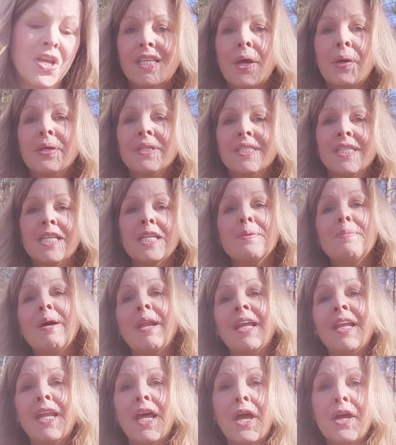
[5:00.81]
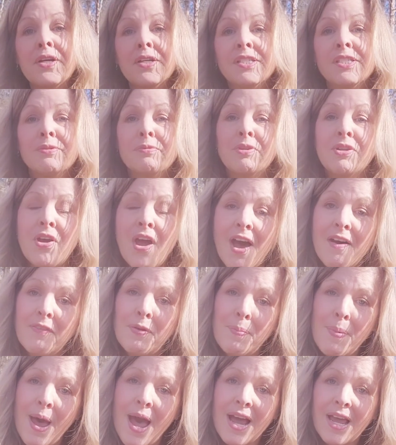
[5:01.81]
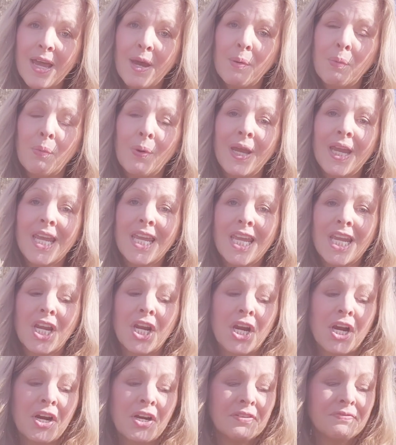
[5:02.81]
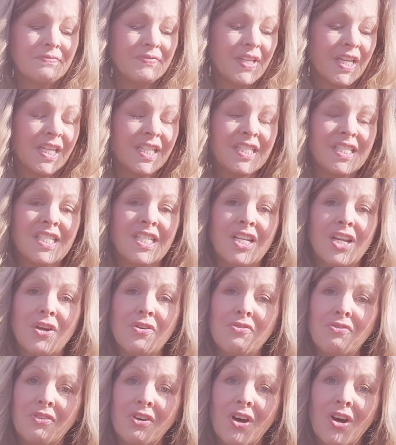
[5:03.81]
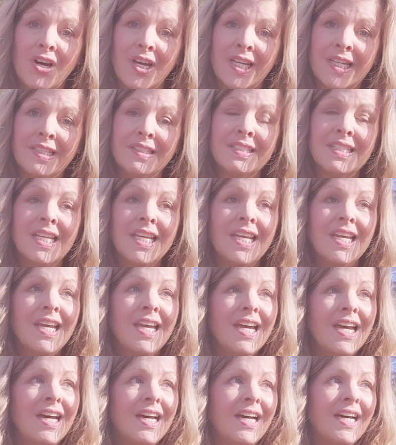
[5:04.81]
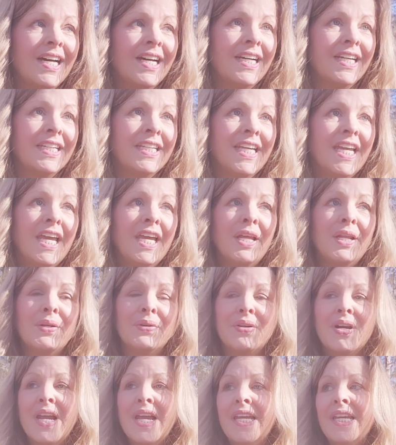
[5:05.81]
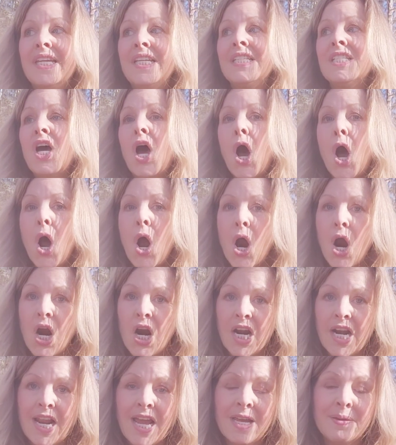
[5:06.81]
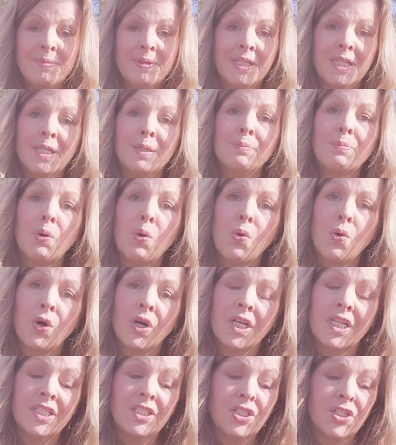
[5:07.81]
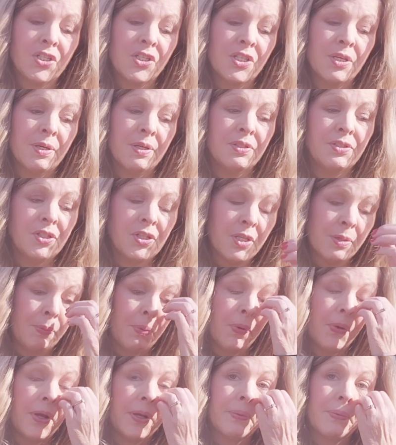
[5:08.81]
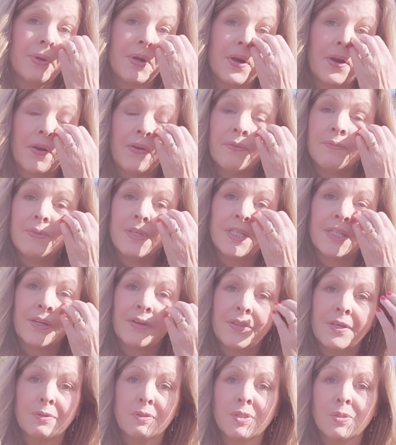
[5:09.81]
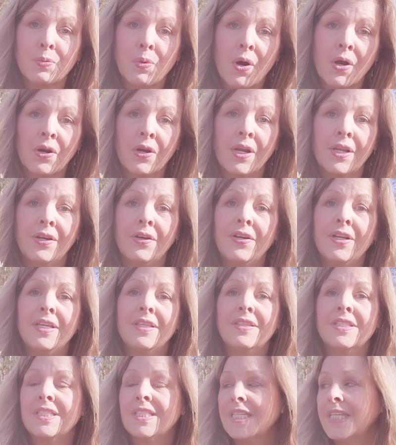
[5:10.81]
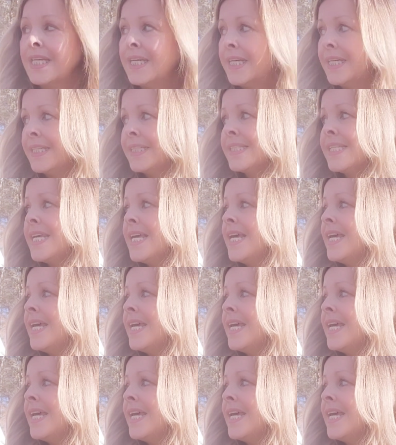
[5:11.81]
So as anybody knows, when you have to pack up wet gear, it is no fun. It rained hard. I mean, it poured, and to the point where, you know, there was water underneath the tent.